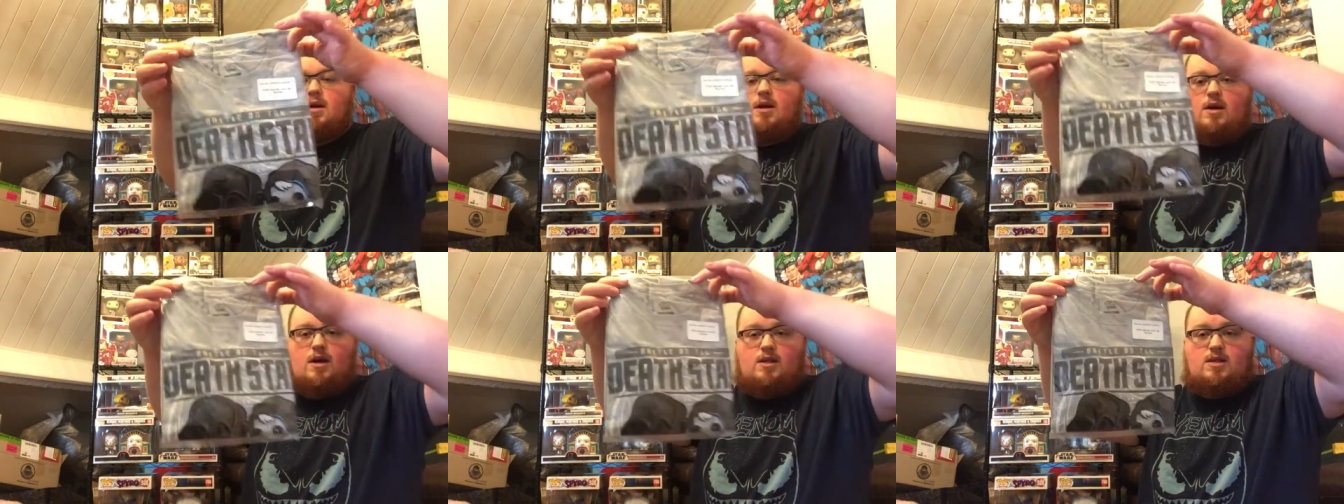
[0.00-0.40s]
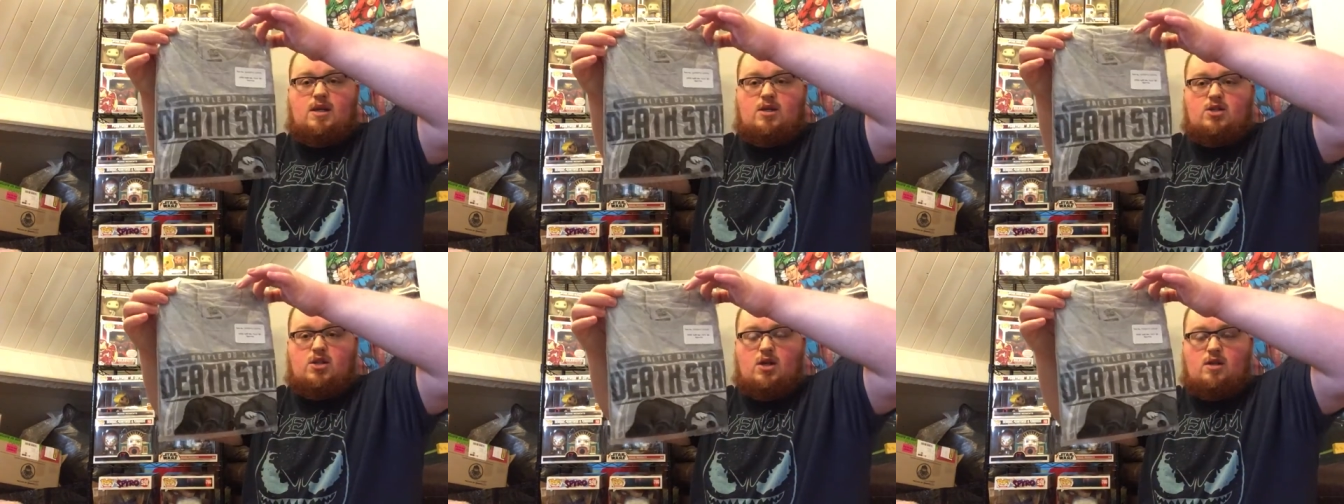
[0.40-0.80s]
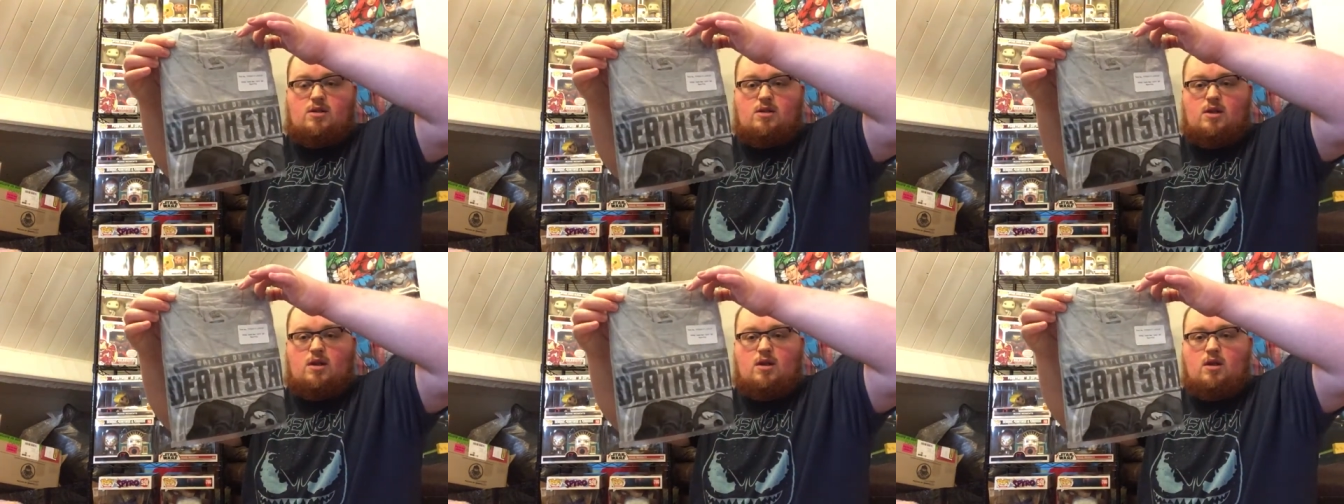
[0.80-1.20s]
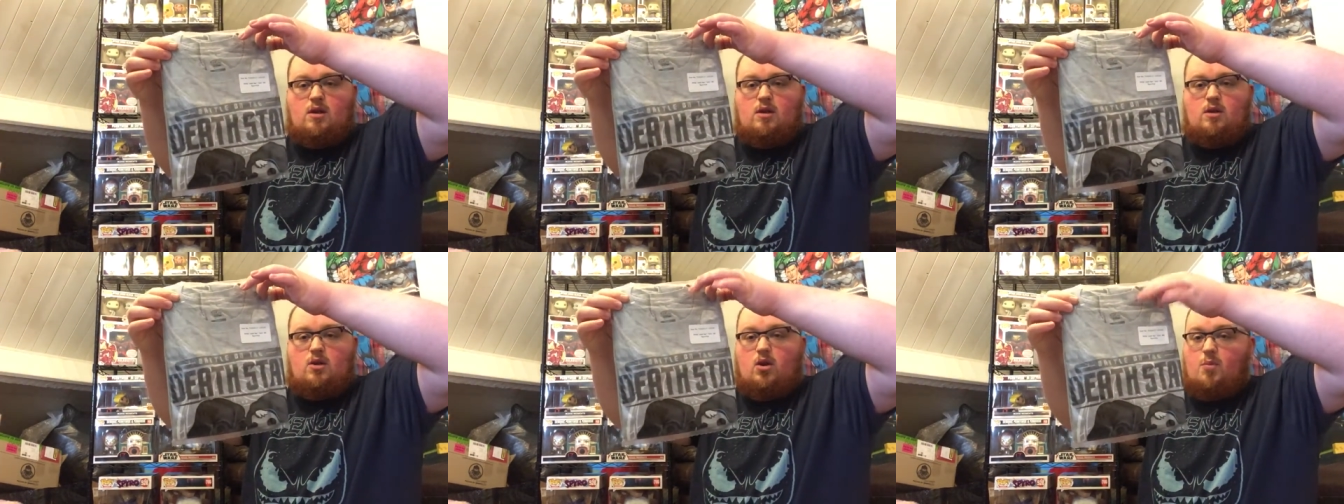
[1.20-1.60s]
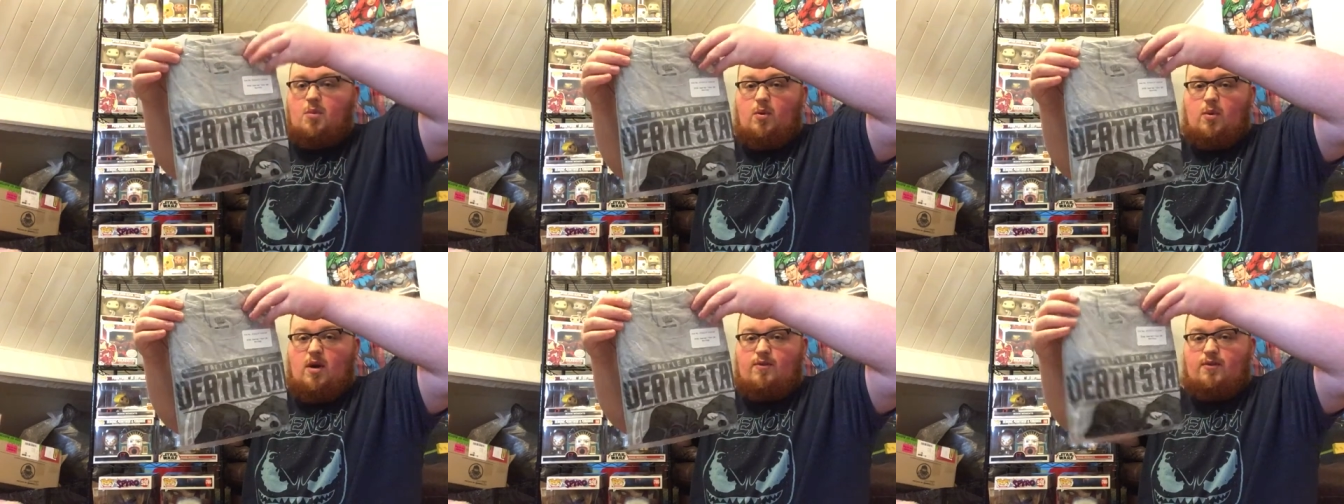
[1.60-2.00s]
uh, a t-shirt. Could be
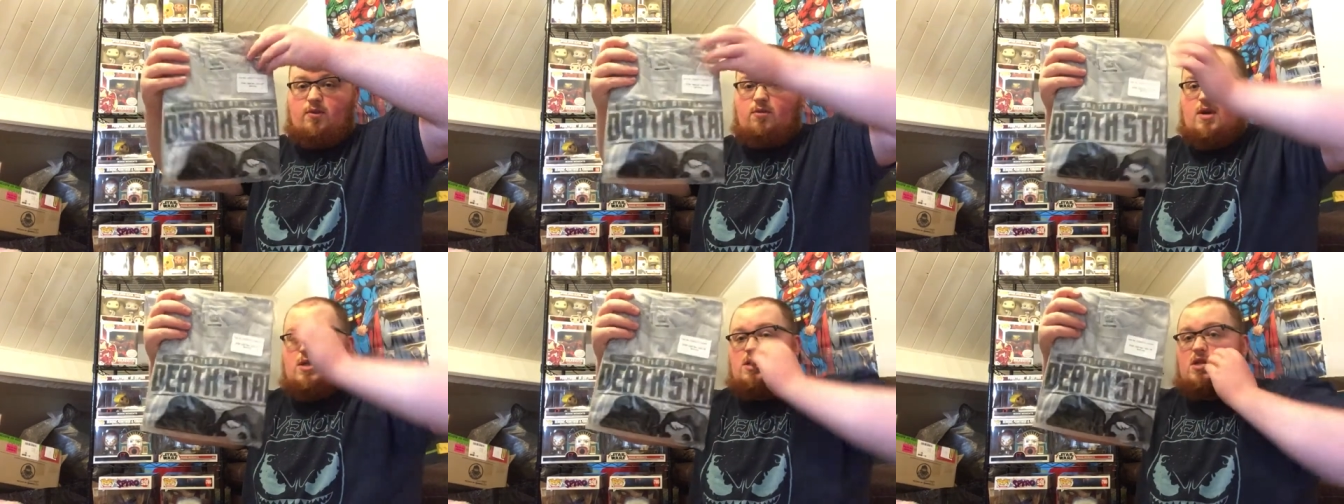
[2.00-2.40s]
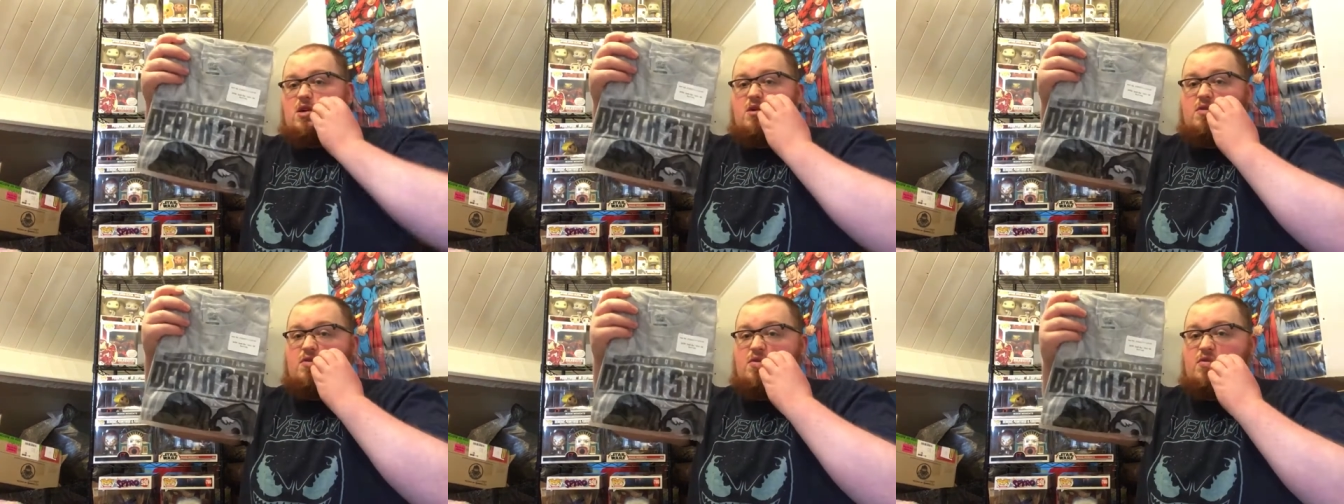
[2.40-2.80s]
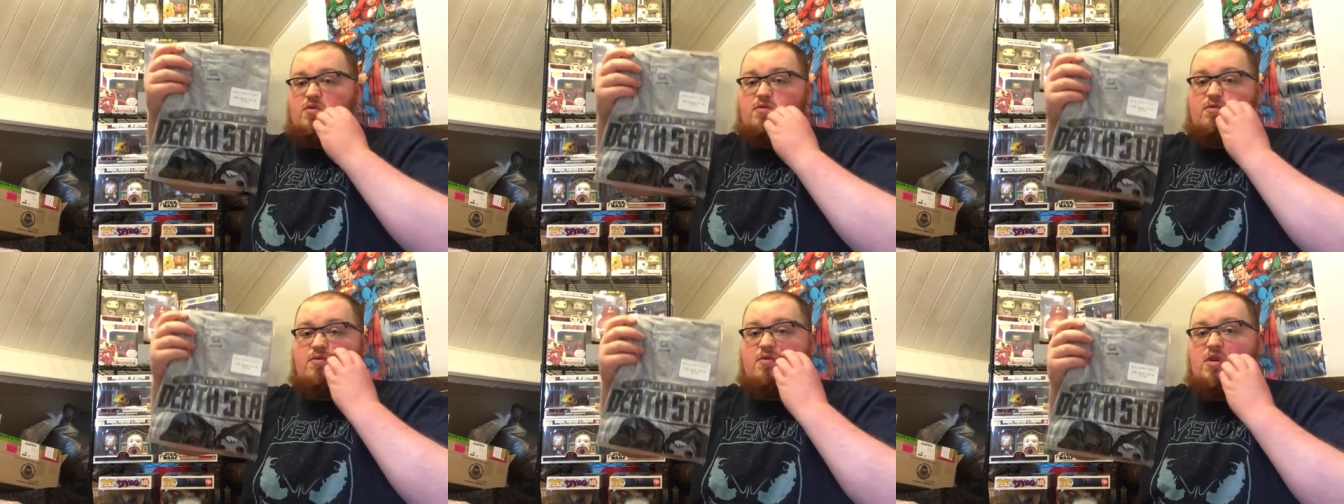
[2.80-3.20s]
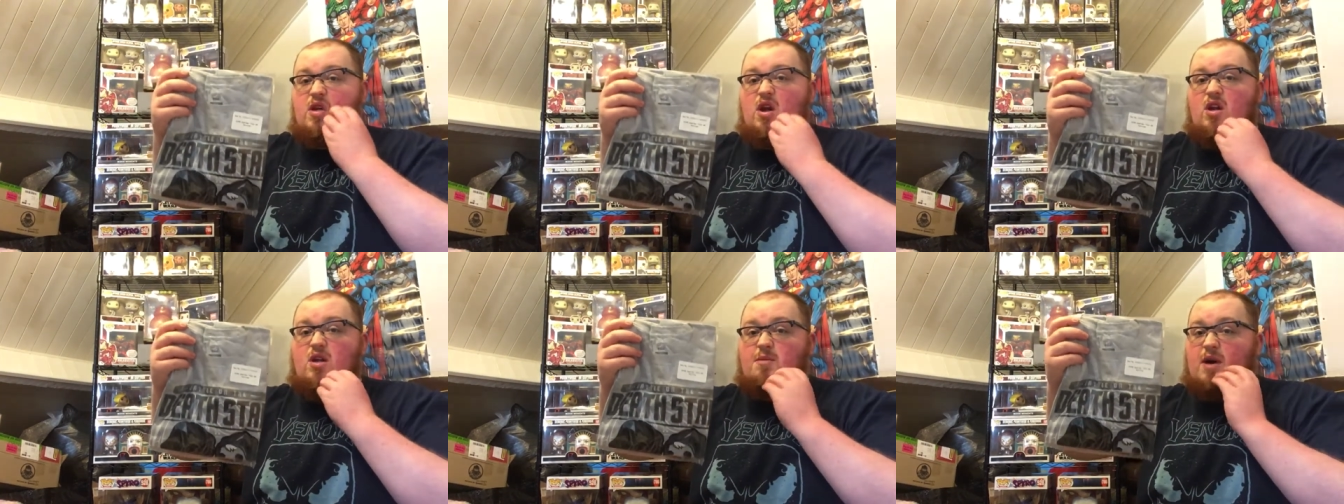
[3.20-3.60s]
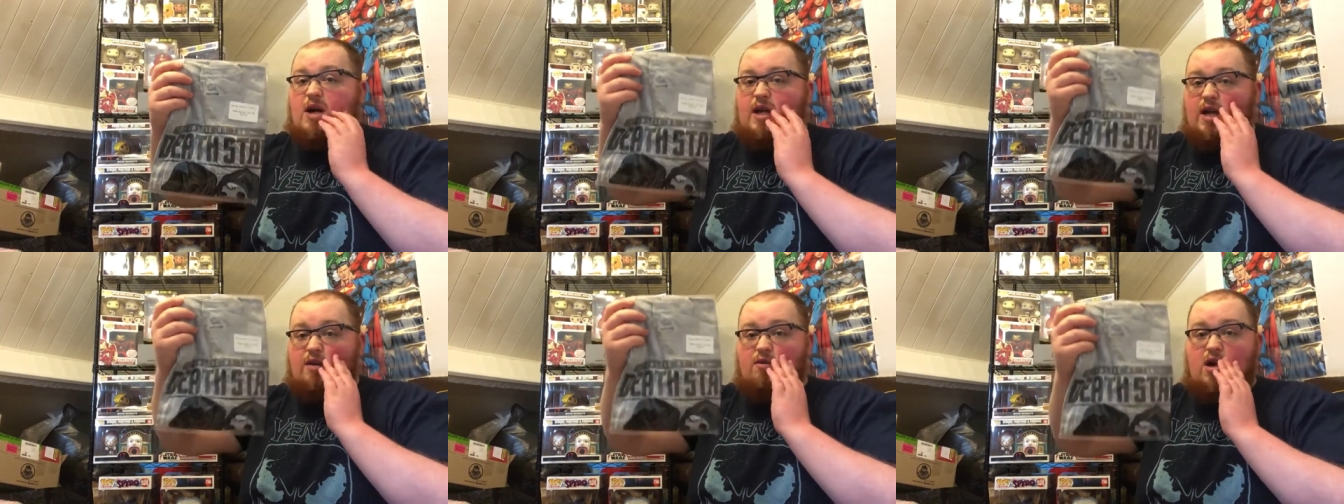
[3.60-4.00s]
worth the risk of, you know, you might
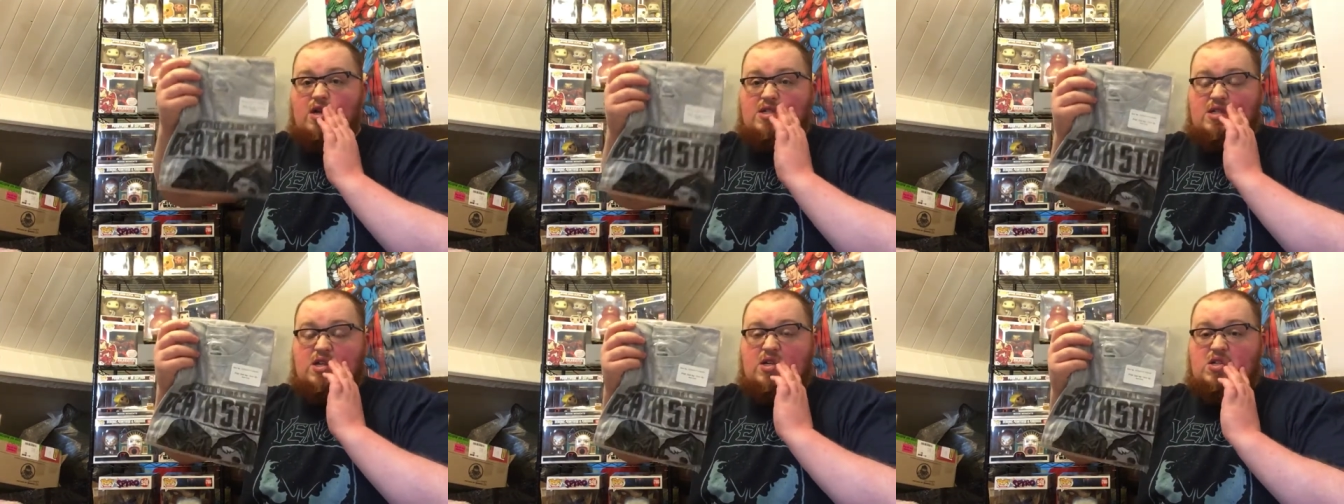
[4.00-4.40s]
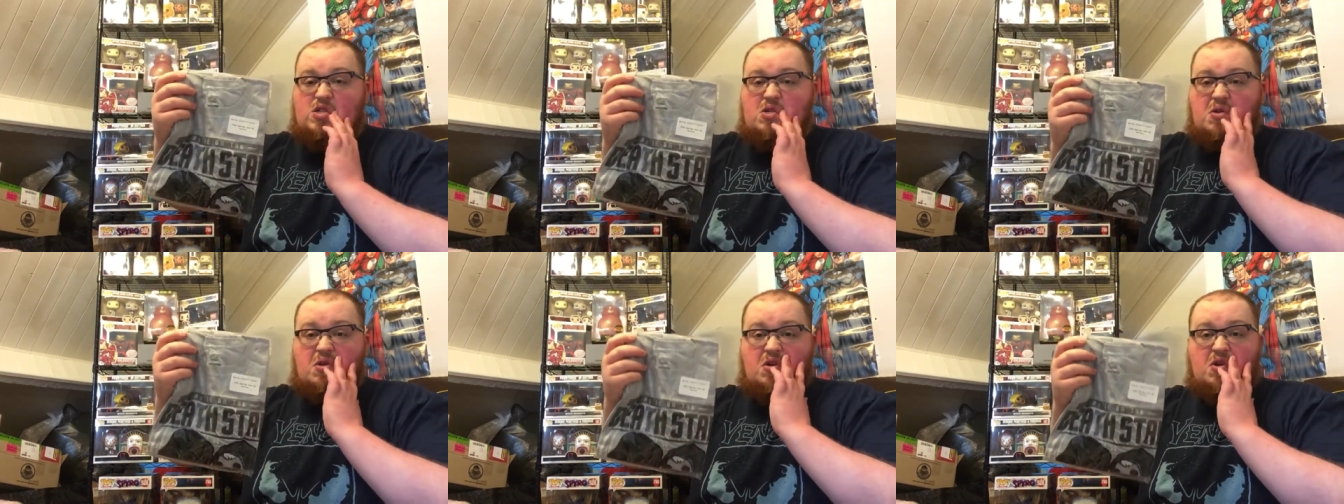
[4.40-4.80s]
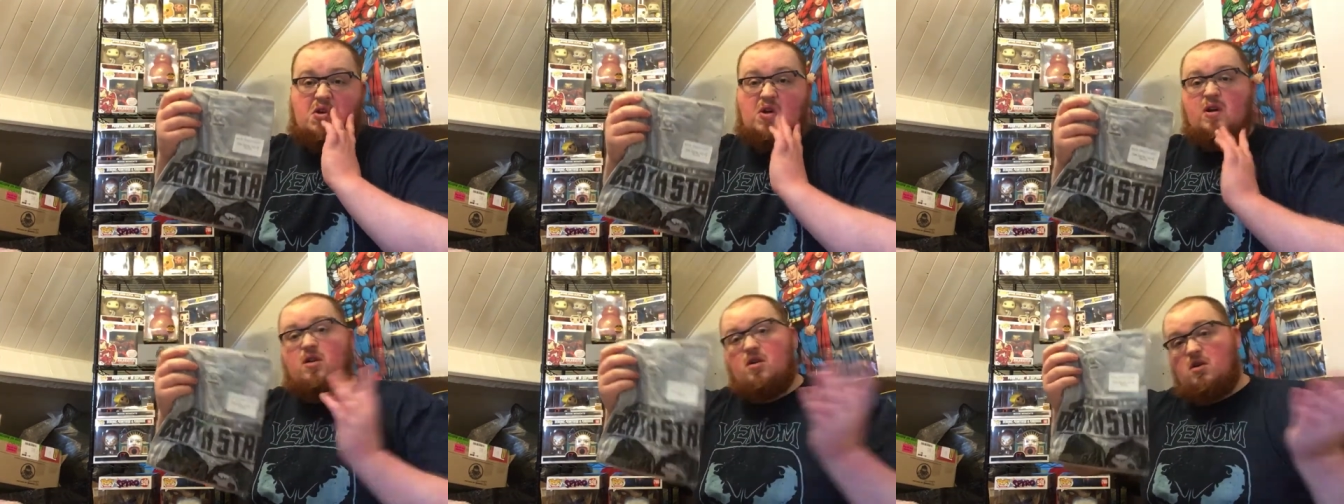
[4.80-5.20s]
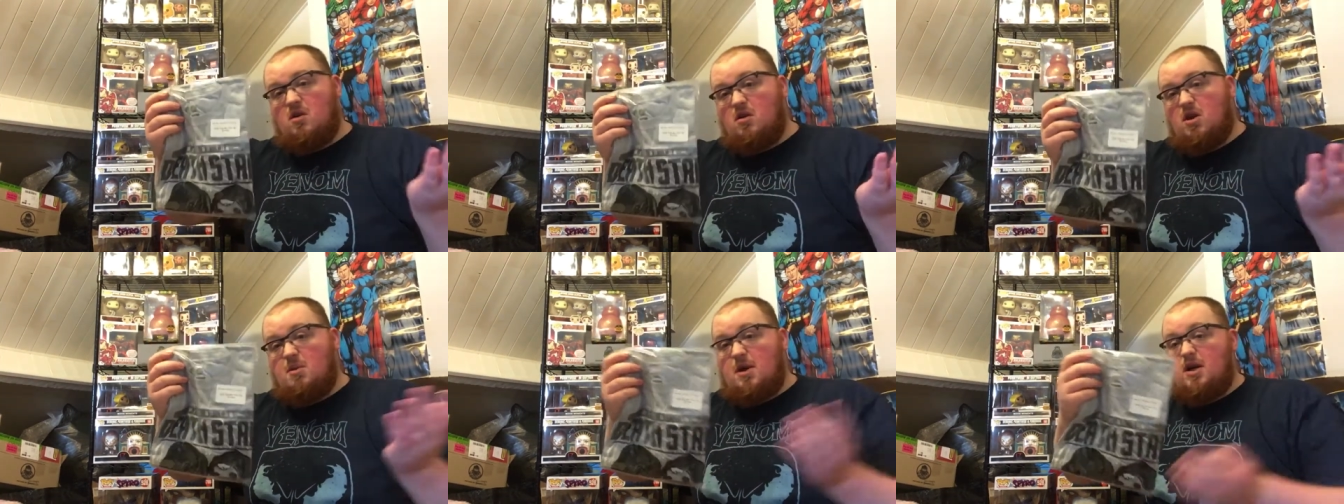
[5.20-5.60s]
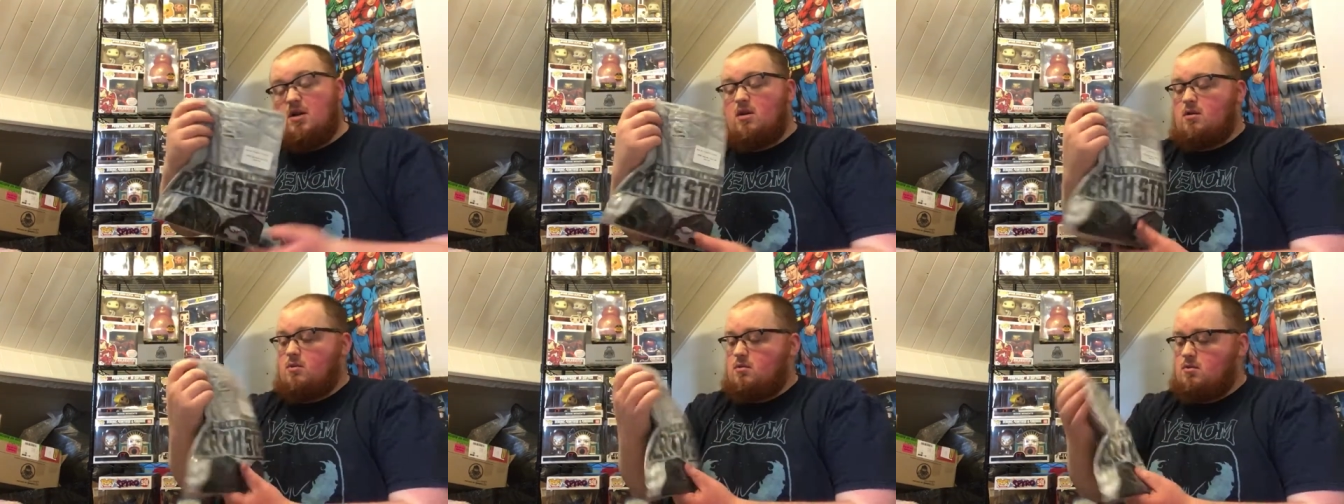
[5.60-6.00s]
get the right size or you might
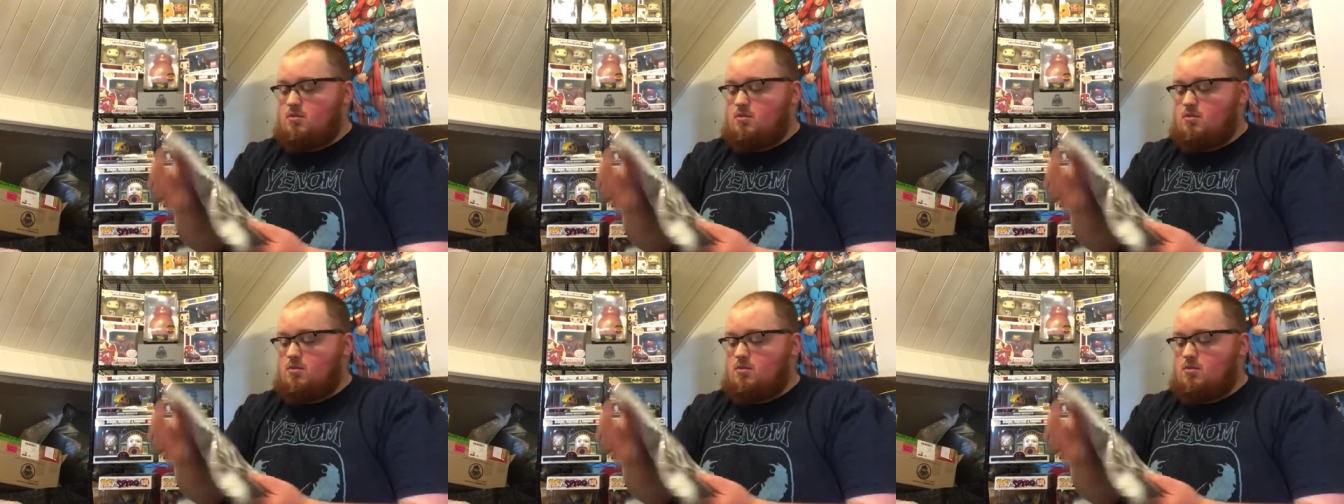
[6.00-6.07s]
not.